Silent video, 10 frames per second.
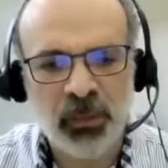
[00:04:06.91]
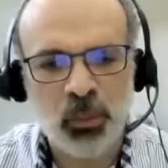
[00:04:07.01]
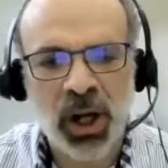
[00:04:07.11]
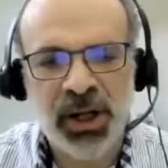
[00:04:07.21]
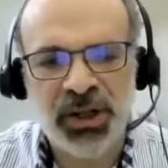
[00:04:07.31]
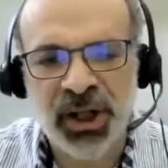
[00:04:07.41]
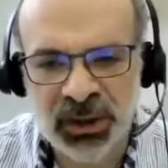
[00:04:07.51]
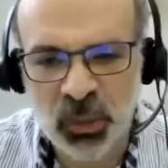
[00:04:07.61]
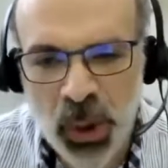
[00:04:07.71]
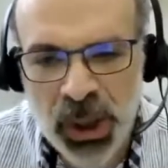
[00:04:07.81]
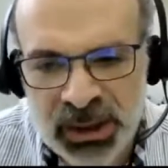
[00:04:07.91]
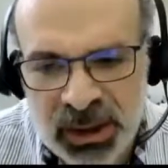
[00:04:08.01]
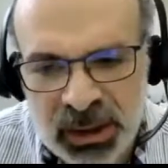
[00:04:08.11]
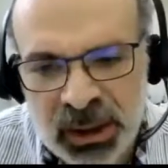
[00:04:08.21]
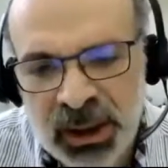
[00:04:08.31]
branch can
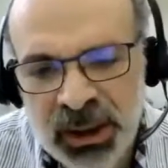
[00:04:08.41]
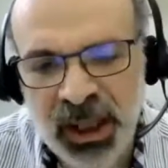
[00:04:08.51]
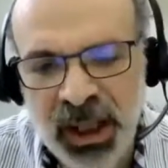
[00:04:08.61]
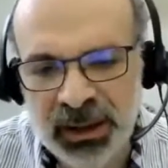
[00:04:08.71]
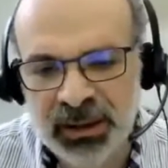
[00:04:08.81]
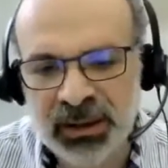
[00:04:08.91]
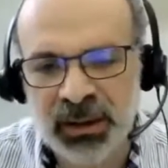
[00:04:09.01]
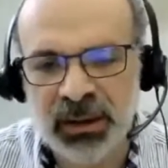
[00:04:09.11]
win, and